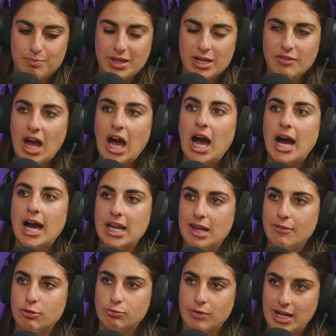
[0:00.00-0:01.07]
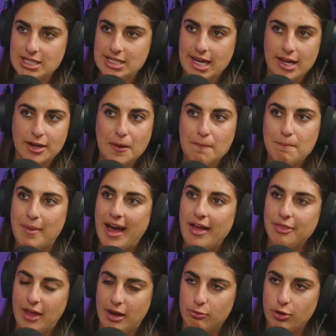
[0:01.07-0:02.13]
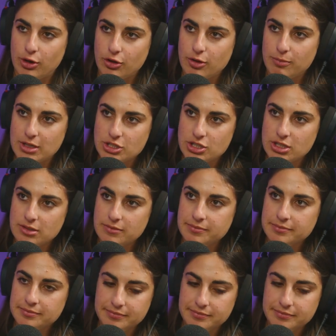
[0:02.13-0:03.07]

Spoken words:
bit of a high-level rundown about that Royal Commission?